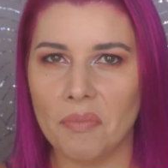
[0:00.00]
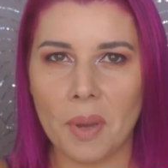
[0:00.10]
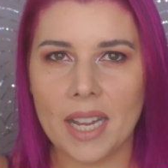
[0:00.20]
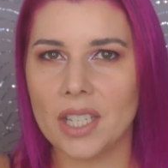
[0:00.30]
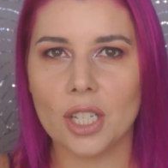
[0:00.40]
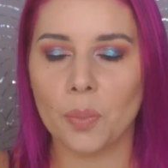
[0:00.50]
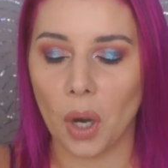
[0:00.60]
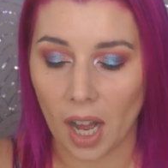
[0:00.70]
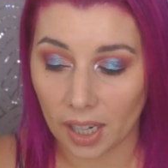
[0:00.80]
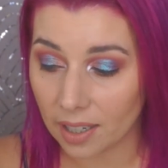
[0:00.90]
based
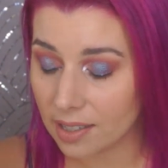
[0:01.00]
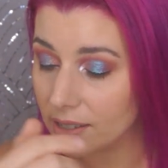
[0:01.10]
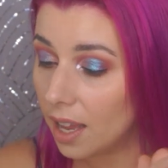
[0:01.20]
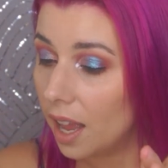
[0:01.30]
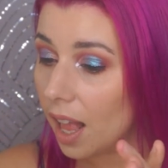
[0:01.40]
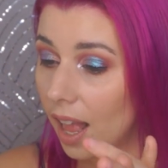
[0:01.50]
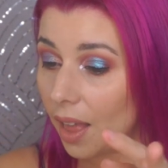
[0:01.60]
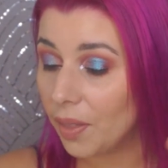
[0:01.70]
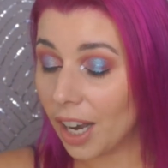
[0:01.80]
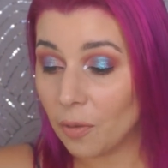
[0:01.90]
products
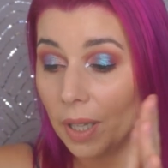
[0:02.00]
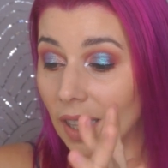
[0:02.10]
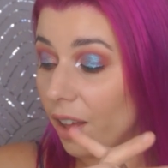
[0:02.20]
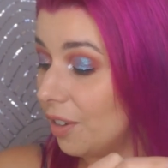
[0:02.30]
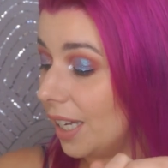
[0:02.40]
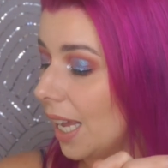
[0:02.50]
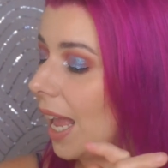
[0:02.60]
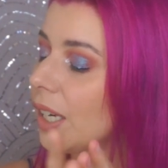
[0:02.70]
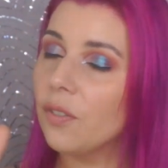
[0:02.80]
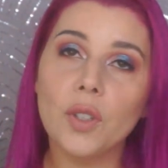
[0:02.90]
that I've been loving,
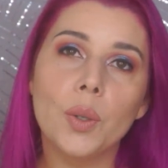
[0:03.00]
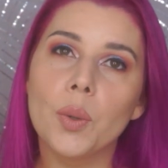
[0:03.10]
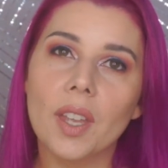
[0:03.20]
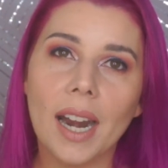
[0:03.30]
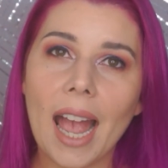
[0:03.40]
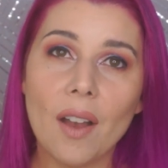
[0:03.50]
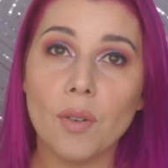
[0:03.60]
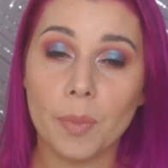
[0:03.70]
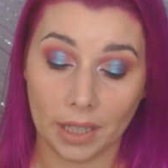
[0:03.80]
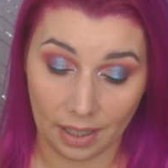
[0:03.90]
and a few that I
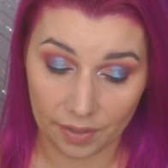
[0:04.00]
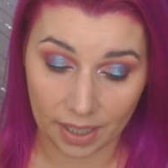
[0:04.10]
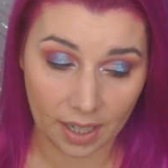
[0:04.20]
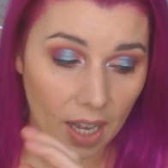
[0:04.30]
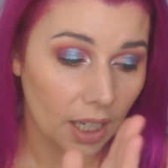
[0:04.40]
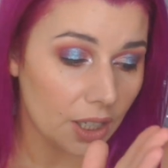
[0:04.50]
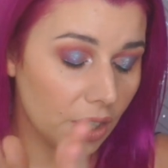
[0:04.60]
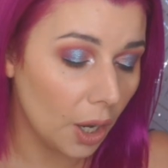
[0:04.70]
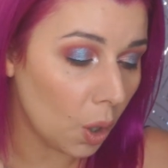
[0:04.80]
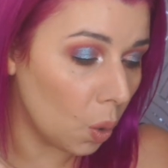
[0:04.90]
haven't been loving.
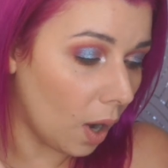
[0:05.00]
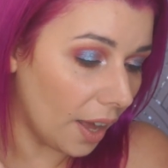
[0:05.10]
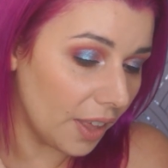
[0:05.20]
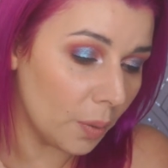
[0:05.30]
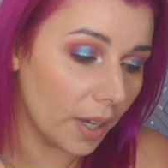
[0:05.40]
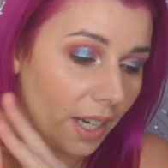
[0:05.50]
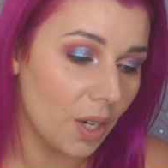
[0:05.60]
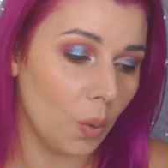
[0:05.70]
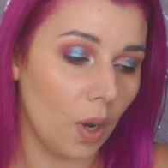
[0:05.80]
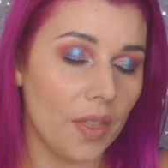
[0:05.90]
So I think we'll get
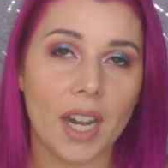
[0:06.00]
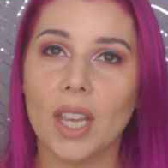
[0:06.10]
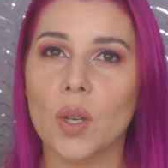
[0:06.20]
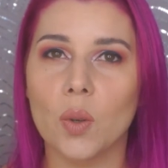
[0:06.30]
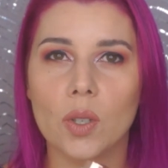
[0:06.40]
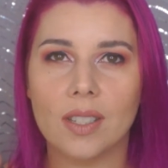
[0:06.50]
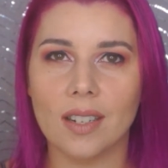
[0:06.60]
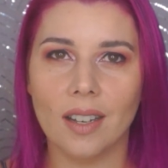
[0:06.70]
into the one that I use